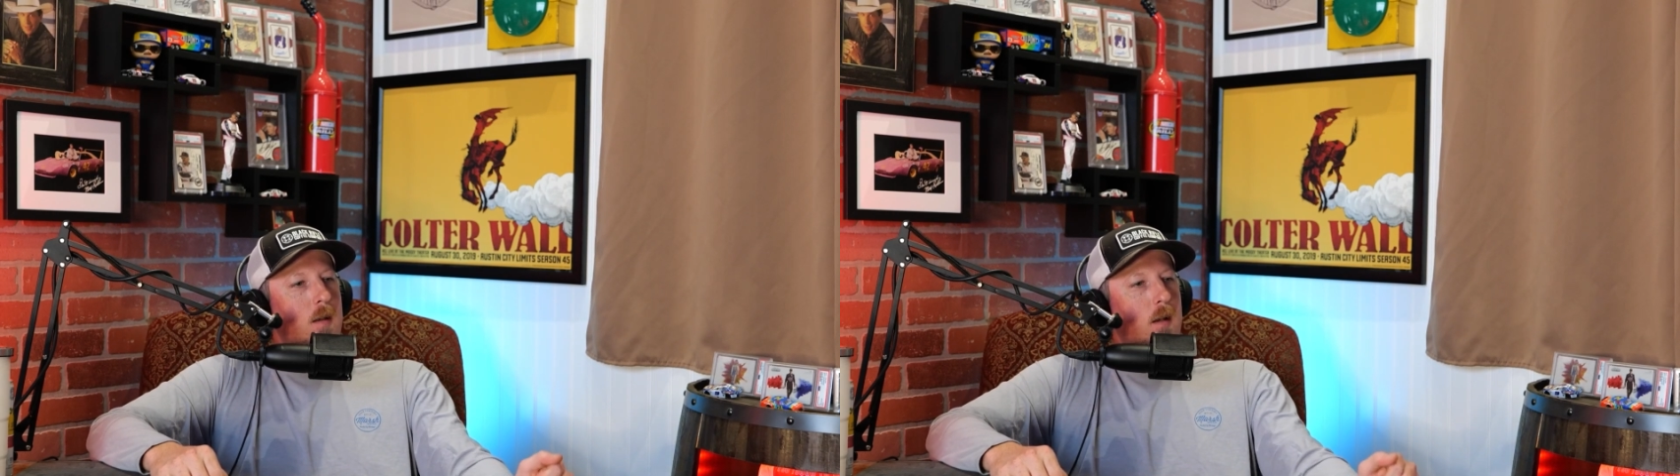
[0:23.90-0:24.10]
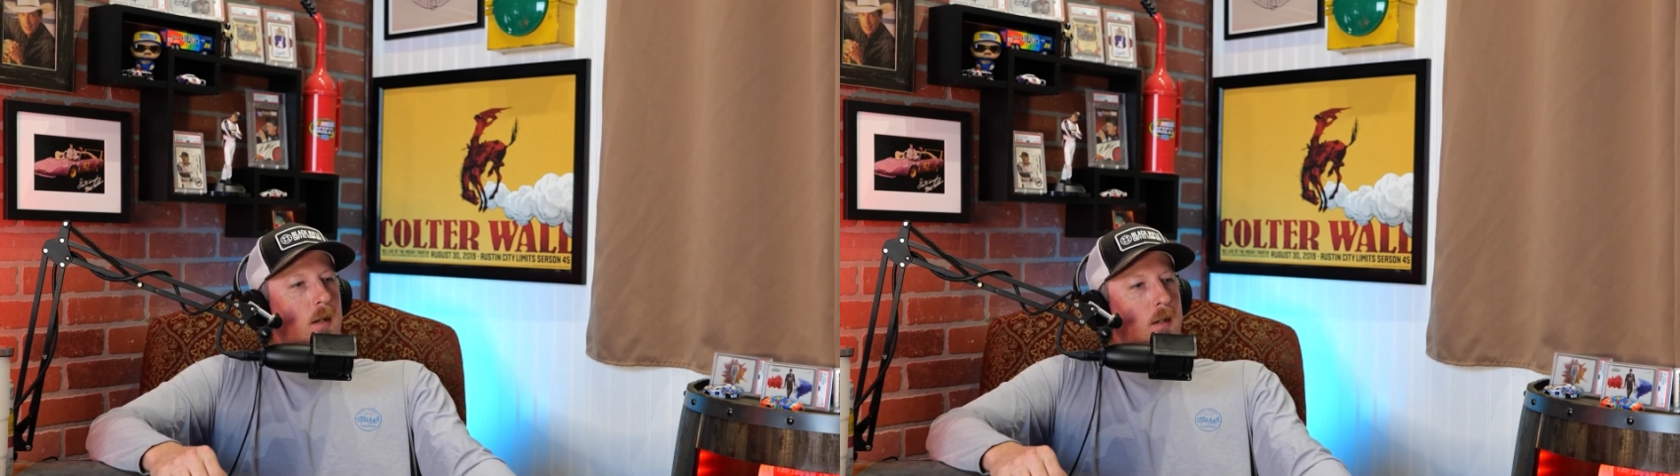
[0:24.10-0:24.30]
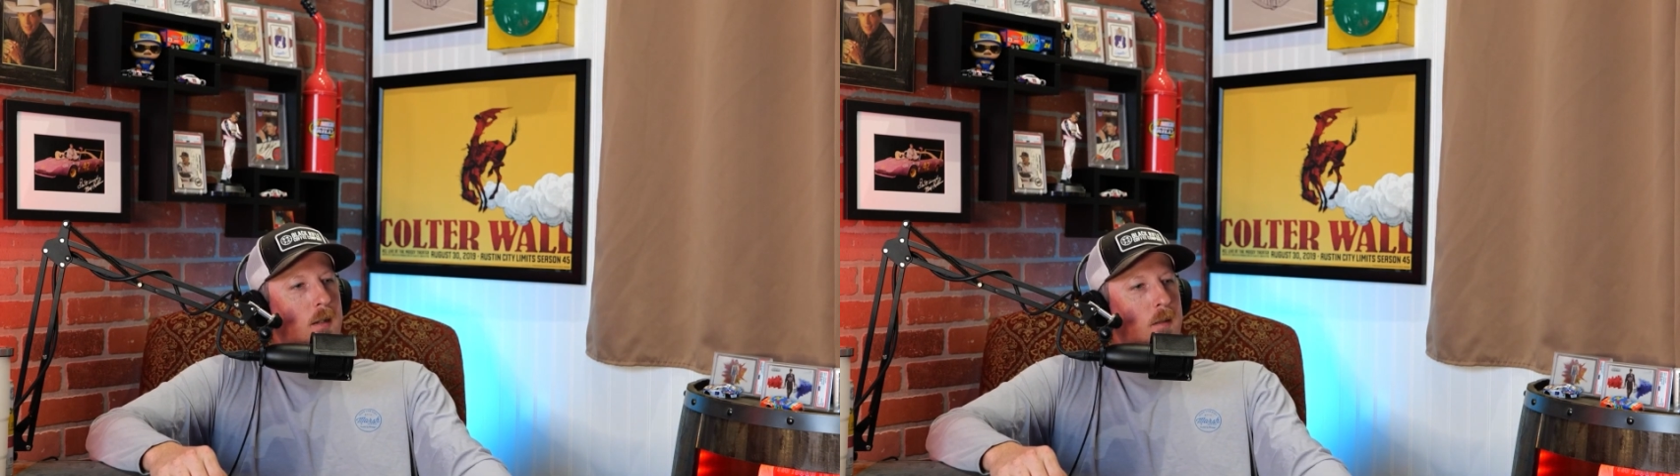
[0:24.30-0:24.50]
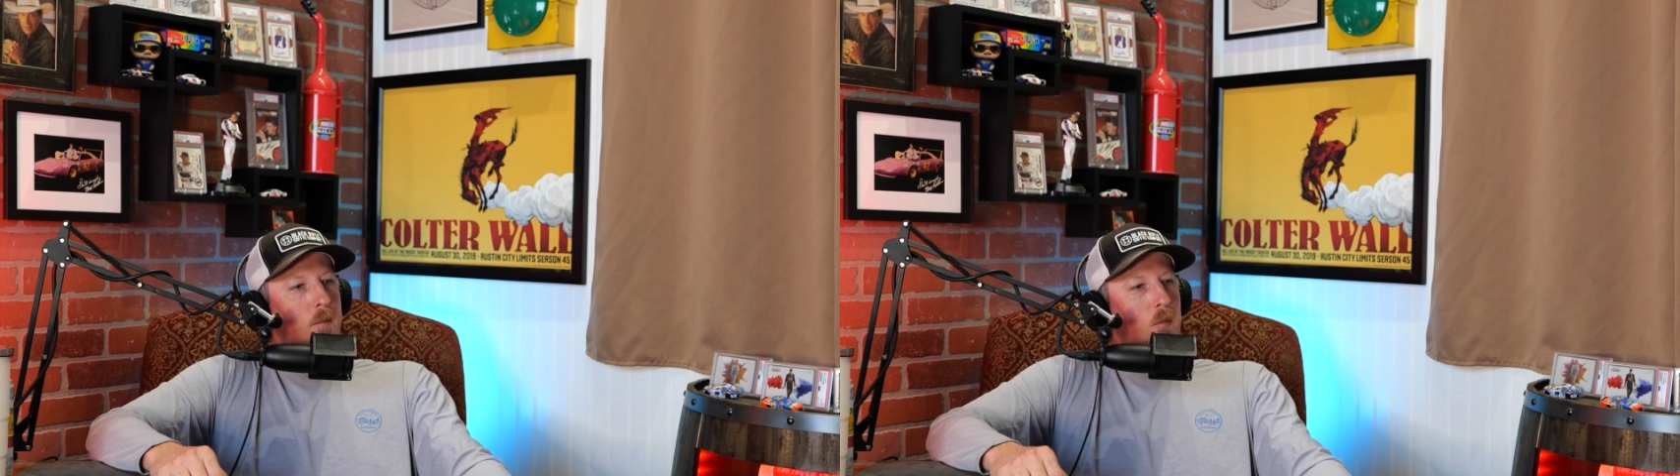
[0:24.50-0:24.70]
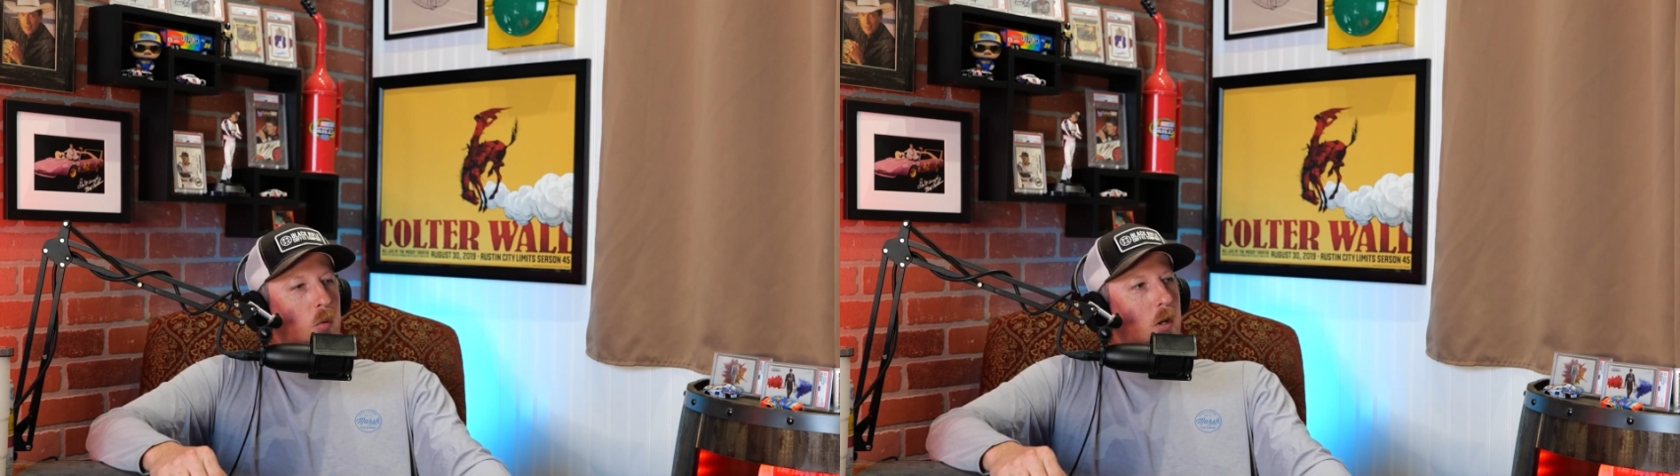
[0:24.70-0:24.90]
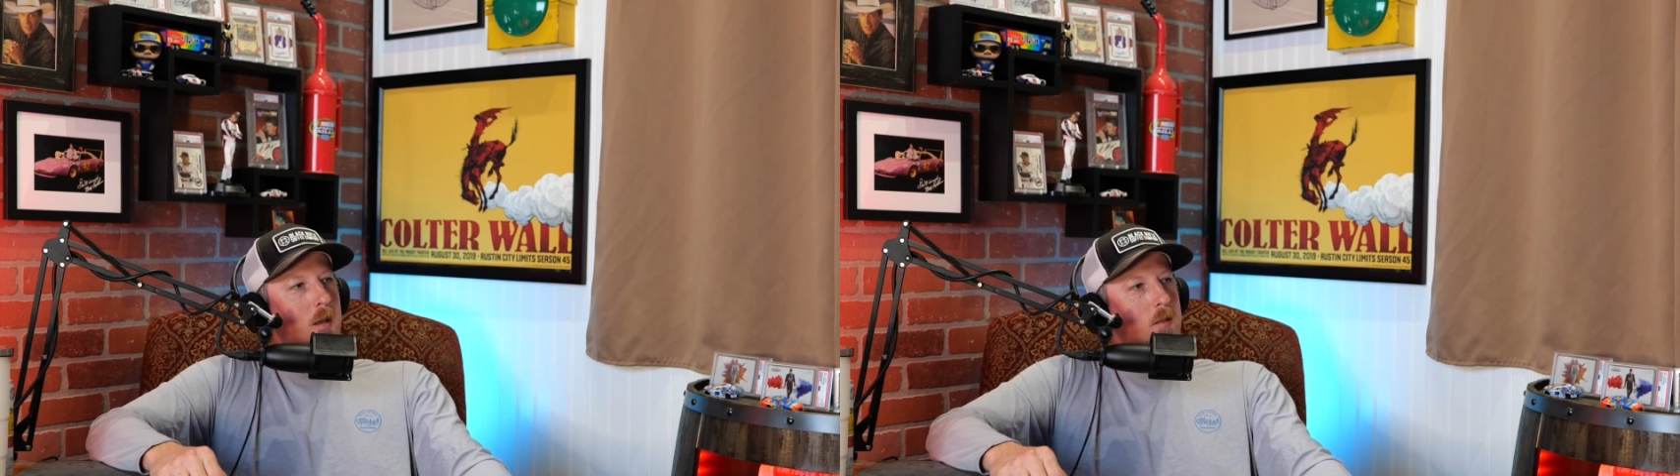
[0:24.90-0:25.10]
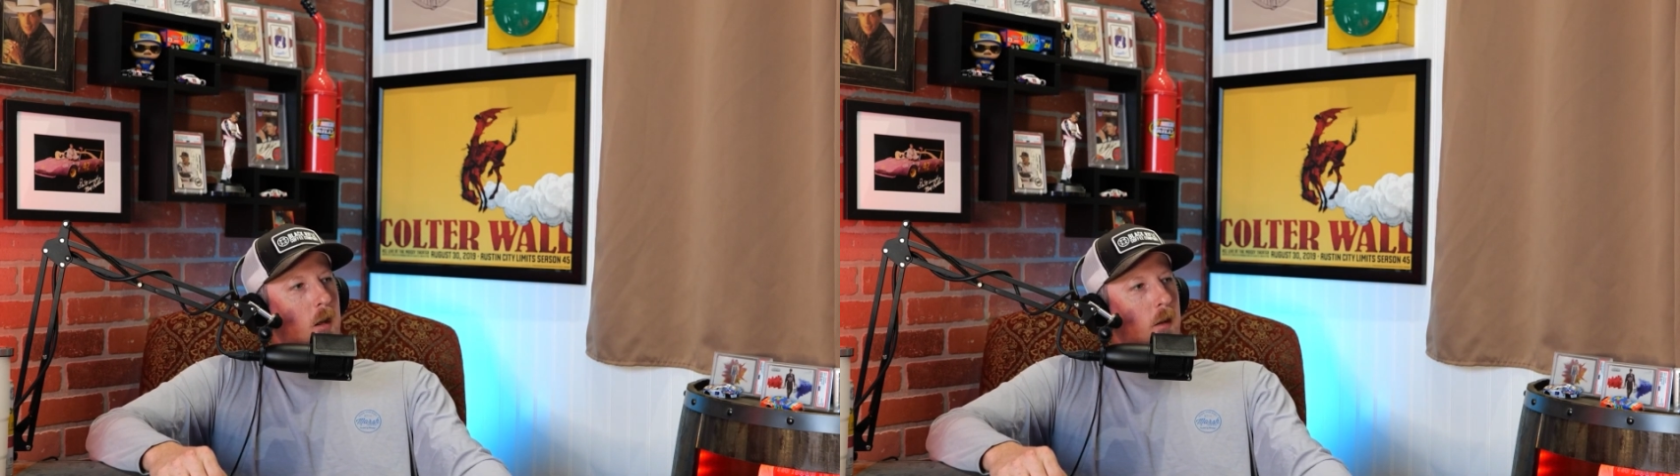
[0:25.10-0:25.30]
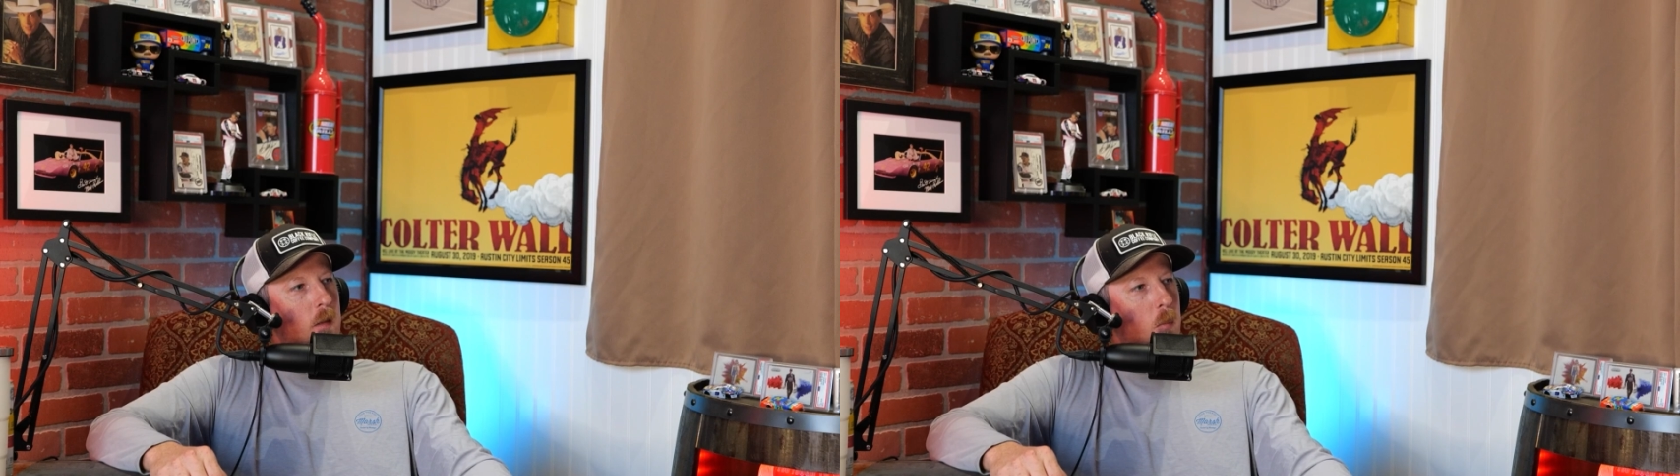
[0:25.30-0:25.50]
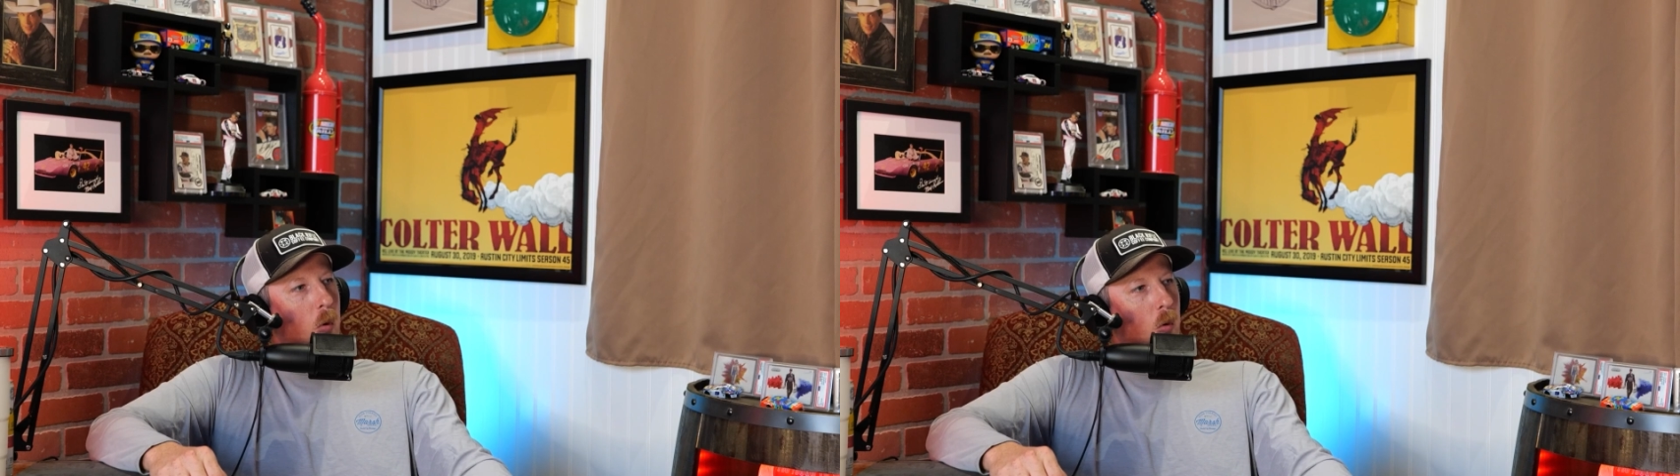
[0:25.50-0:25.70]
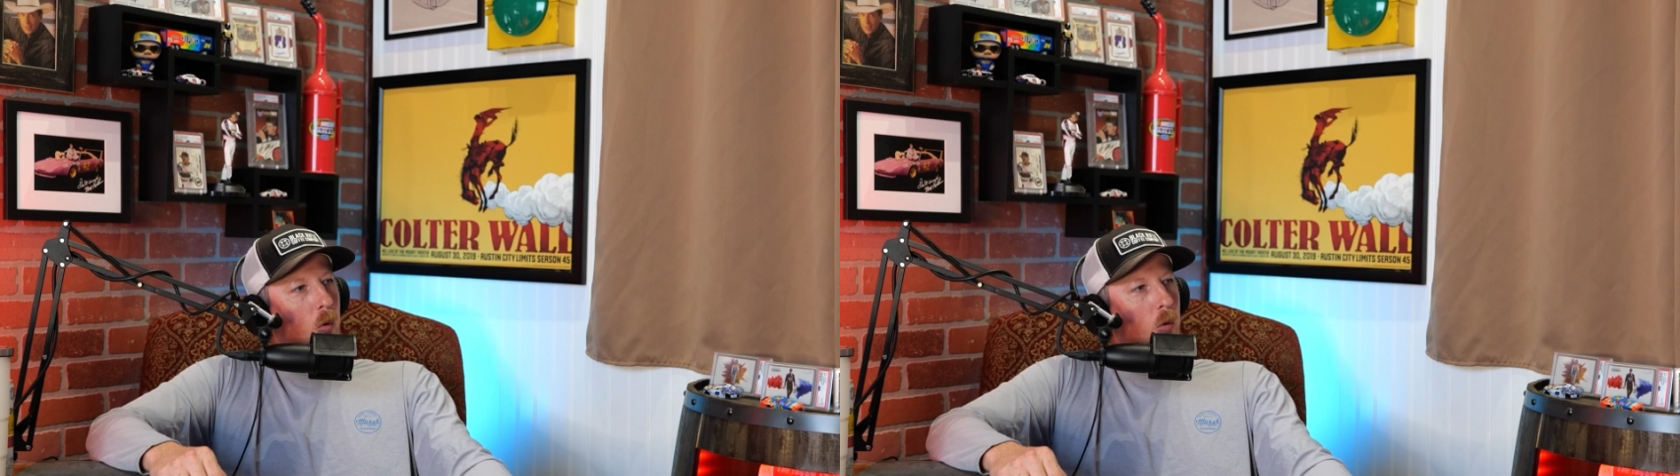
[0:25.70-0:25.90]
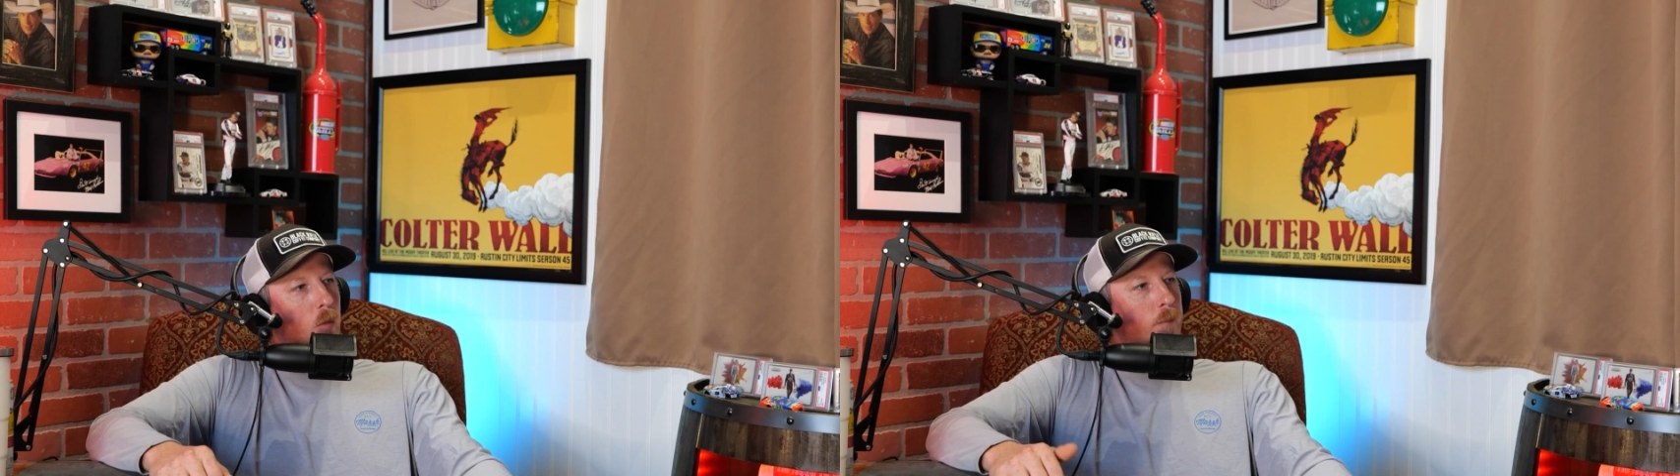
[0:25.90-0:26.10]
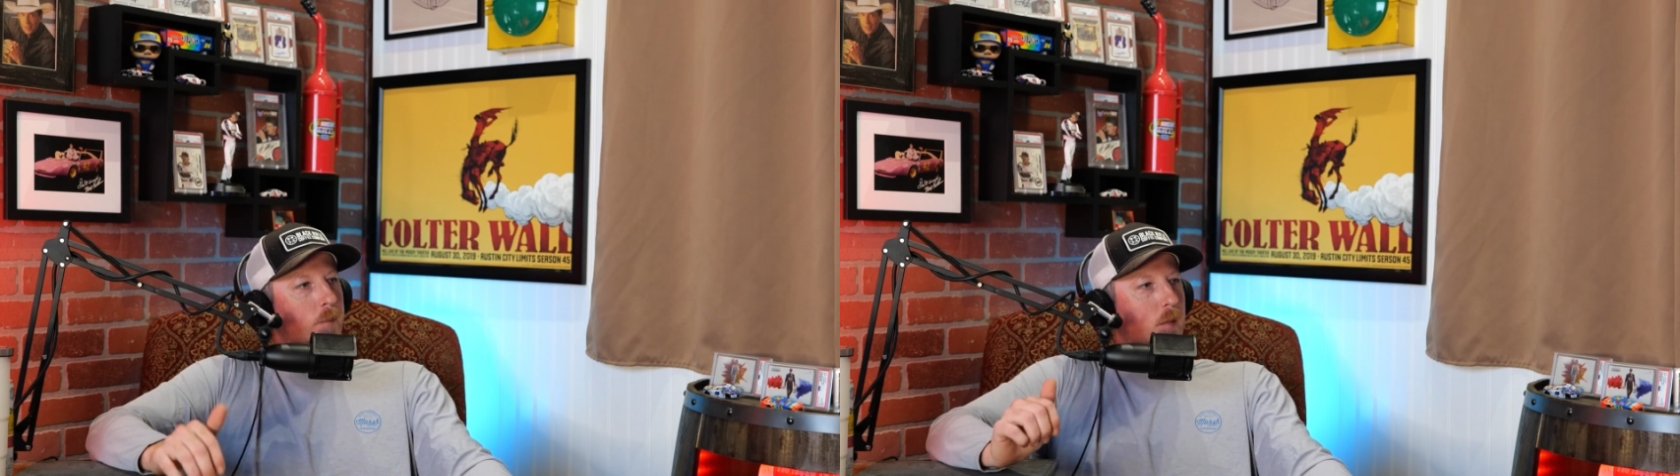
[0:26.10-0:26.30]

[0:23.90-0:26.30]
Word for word: um, Perez got on the pole,